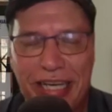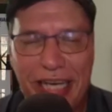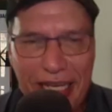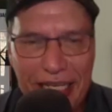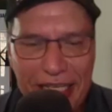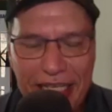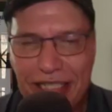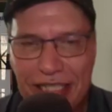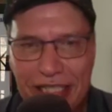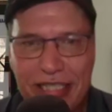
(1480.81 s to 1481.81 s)
and he
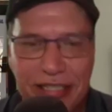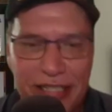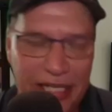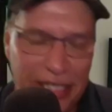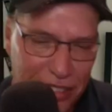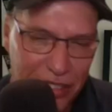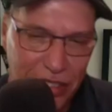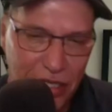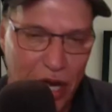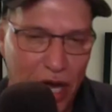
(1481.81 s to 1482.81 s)
insisted that his
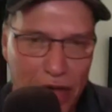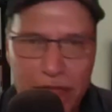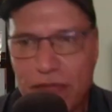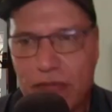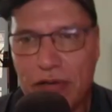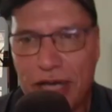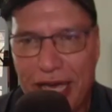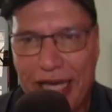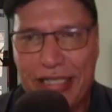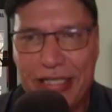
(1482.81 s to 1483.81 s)
staff
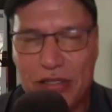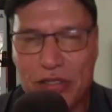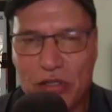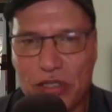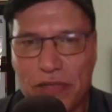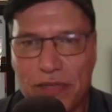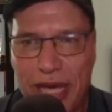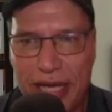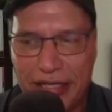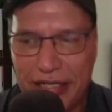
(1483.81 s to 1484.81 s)
act in a certain
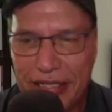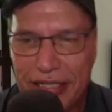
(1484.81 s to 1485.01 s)
manner.